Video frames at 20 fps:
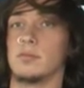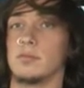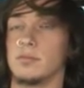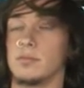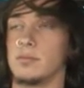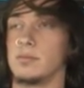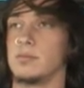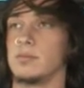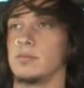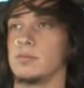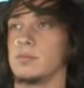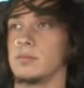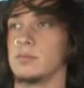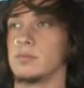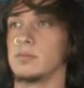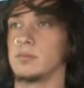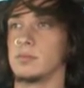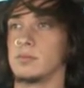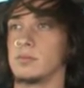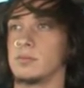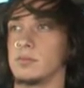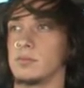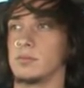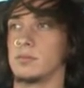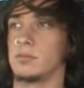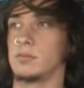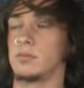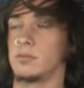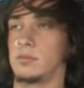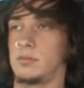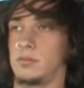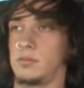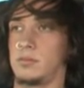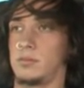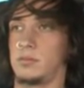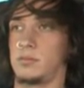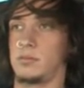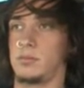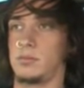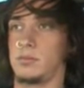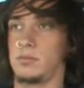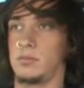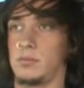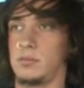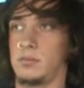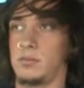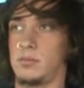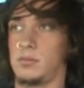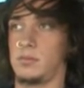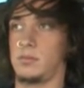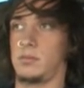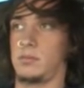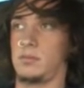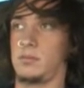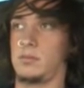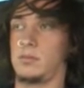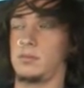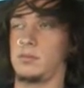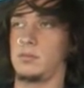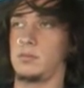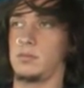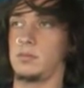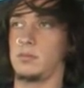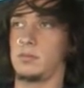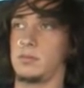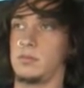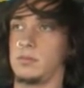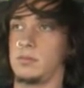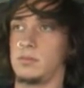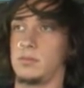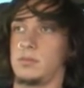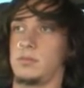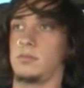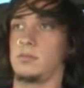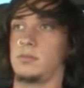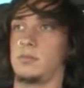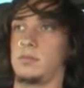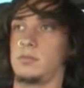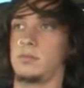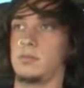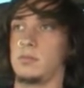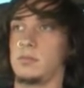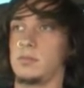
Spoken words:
No words are spoken by the person on screen.